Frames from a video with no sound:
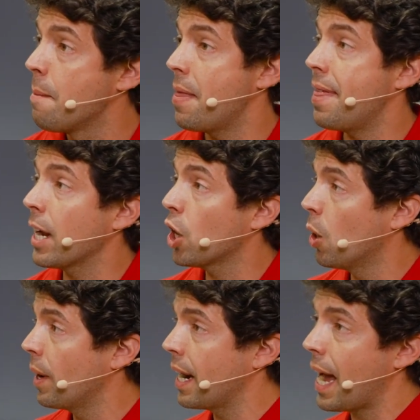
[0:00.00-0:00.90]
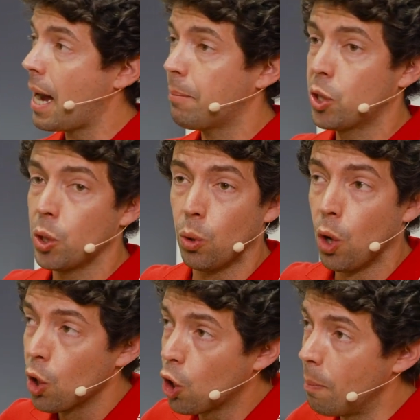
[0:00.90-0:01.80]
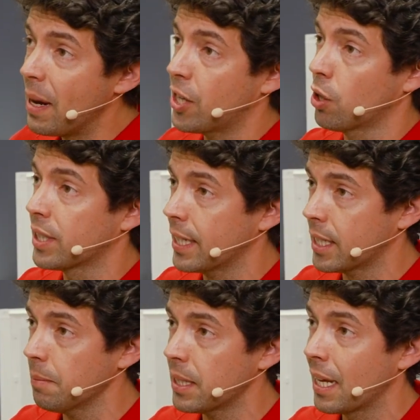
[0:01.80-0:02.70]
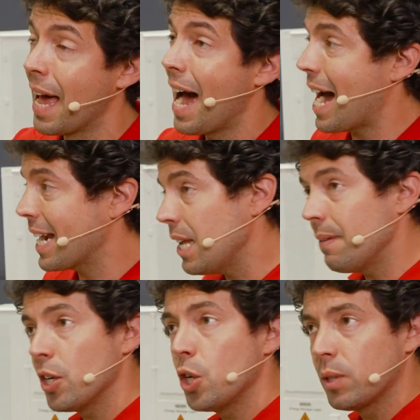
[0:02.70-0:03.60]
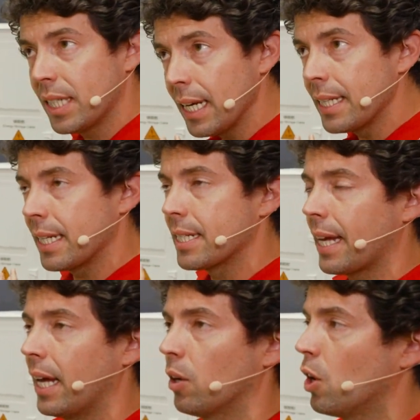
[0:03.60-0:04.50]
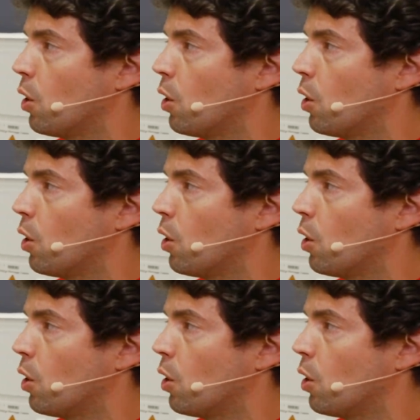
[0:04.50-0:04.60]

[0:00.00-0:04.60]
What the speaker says: but then going up to commercial systems and even utility scale,